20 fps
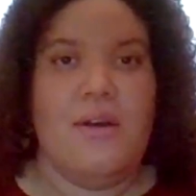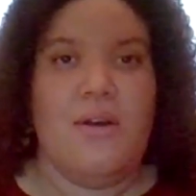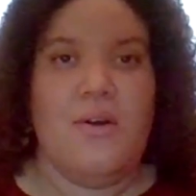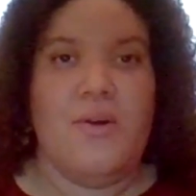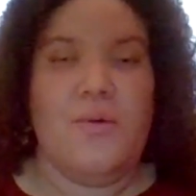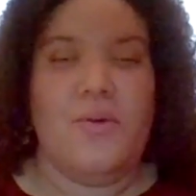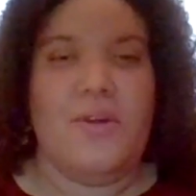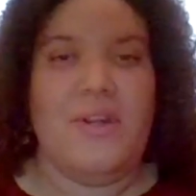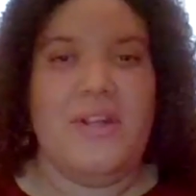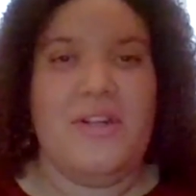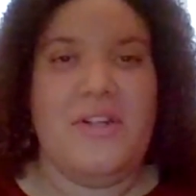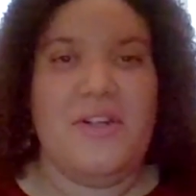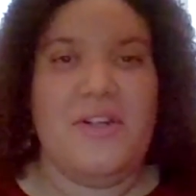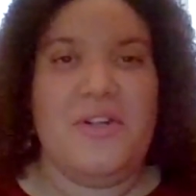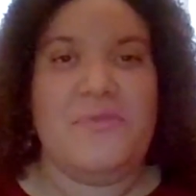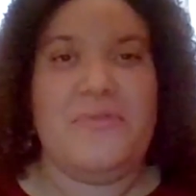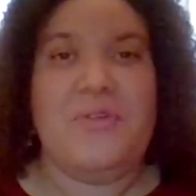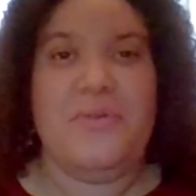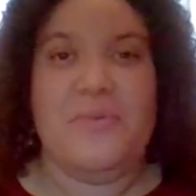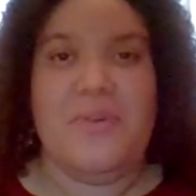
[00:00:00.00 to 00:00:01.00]
Well,
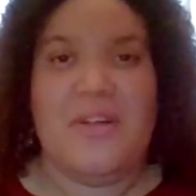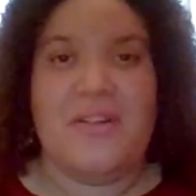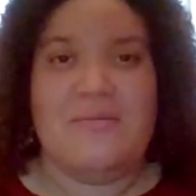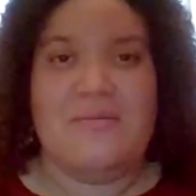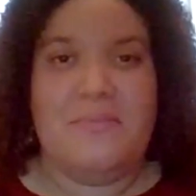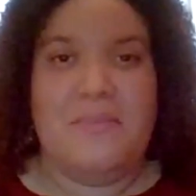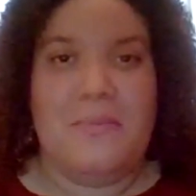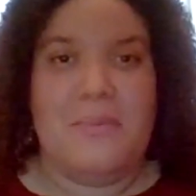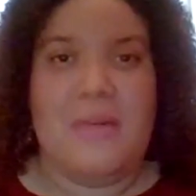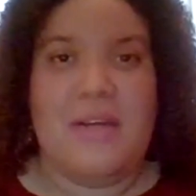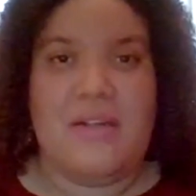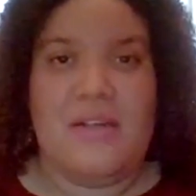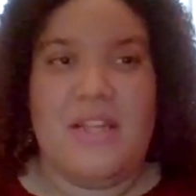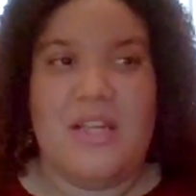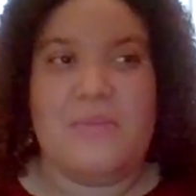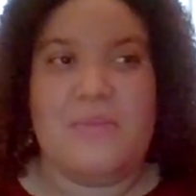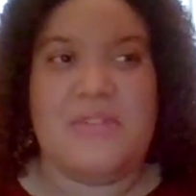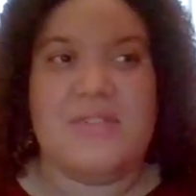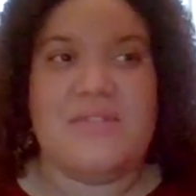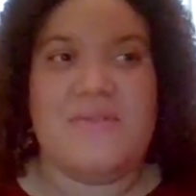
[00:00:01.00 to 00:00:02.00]
hello everyone. My
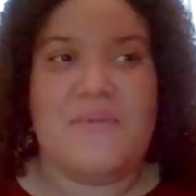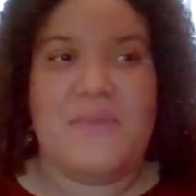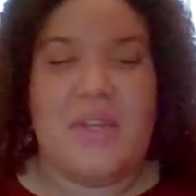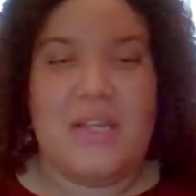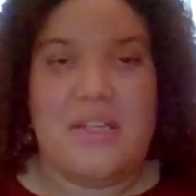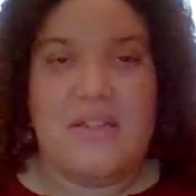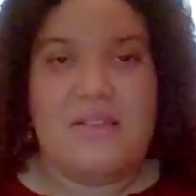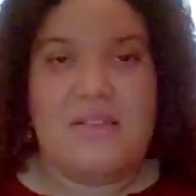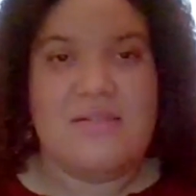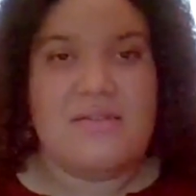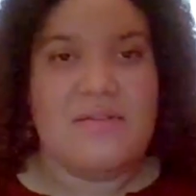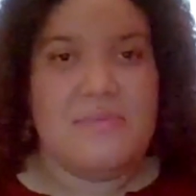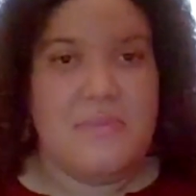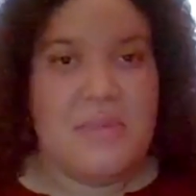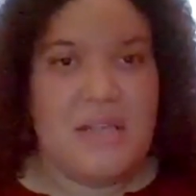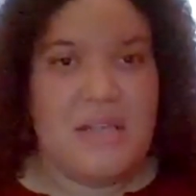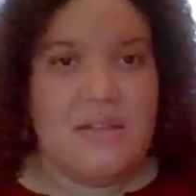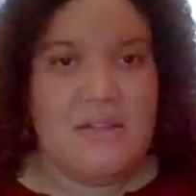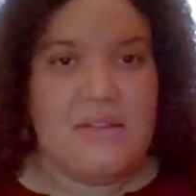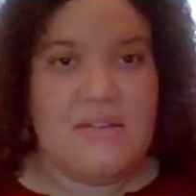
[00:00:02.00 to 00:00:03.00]
name is Faith
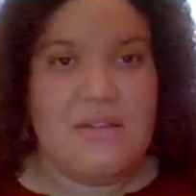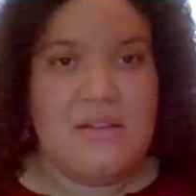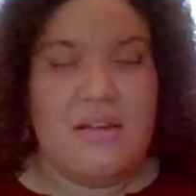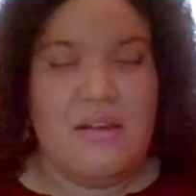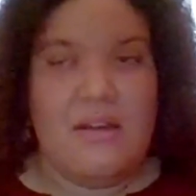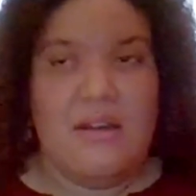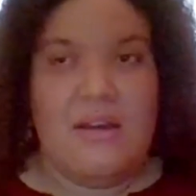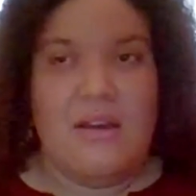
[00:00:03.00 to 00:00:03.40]
Smith.